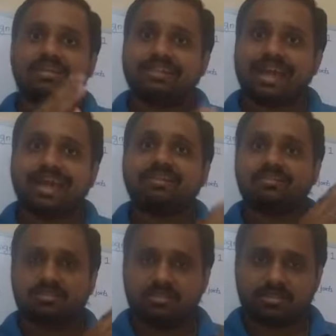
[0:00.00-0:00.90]

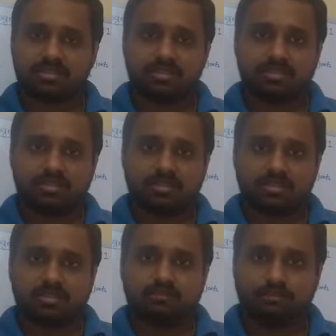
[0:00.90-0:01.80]
that
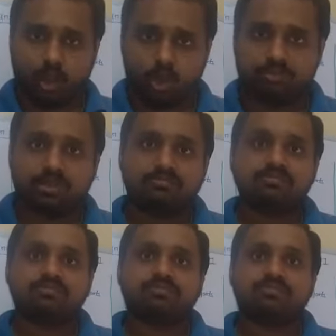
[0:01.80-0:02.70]
problem
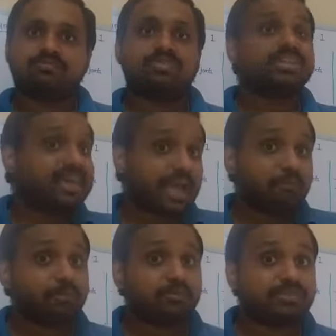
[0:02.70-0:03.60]
with the
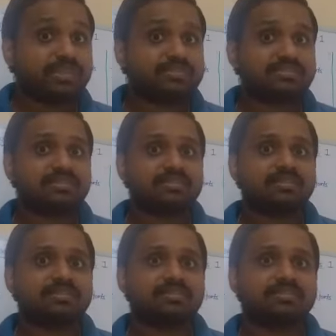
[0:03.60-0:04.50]
help of these
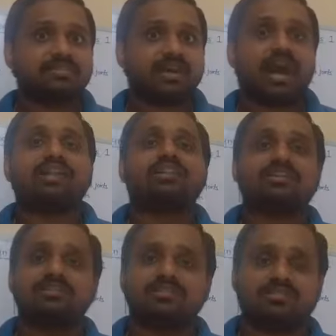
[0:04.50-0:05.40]

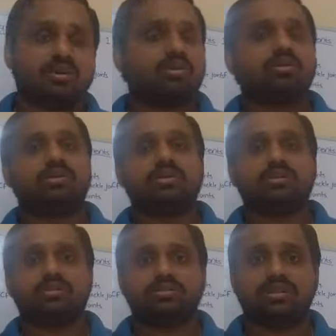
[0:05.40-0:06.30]
articles or
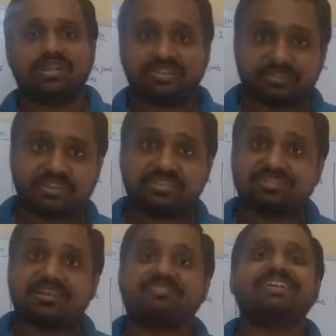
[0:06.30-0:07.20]
the literature
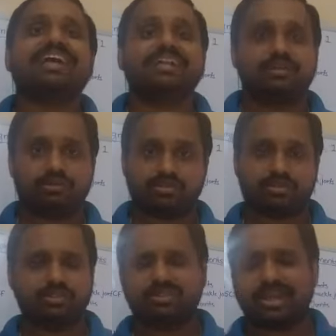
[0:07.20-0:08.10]
survey
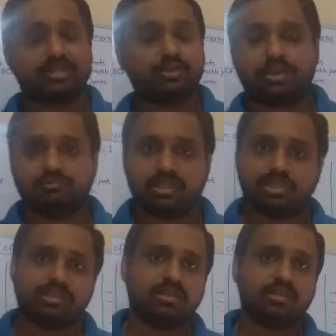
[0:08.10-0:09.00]
that you have done.
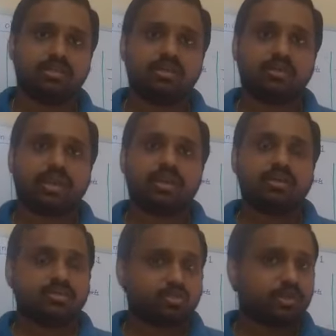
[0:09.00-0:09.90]

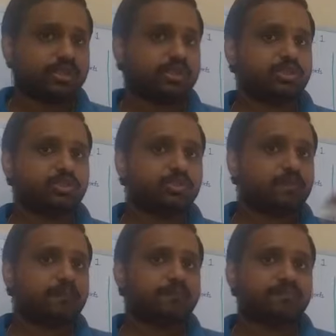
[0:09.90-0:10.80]
Okay, so you need to